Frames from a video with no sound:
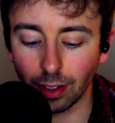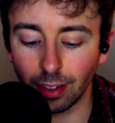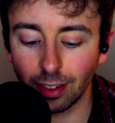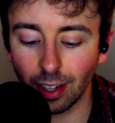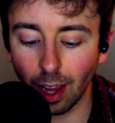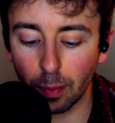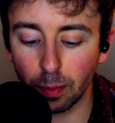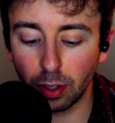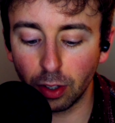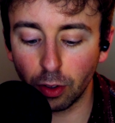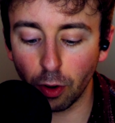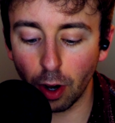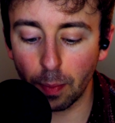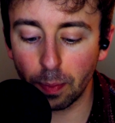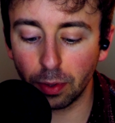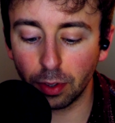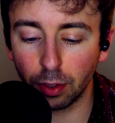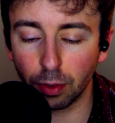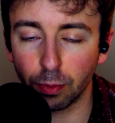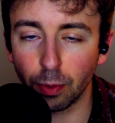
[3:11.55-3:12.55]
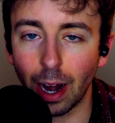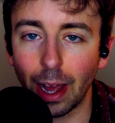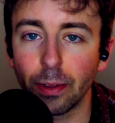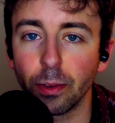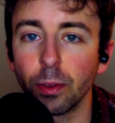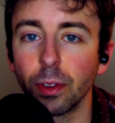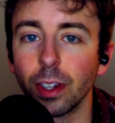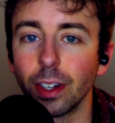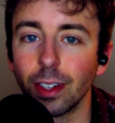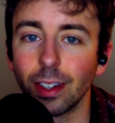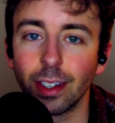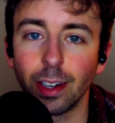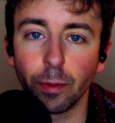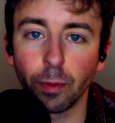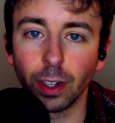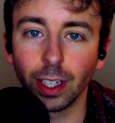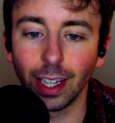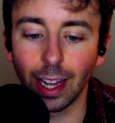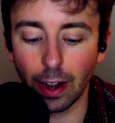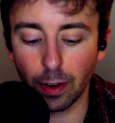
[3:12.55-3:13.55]
subscripts rather than
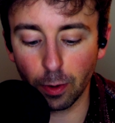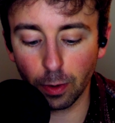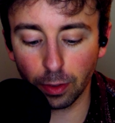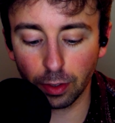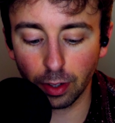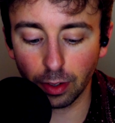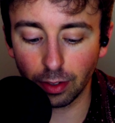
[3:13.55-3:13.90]
different letters.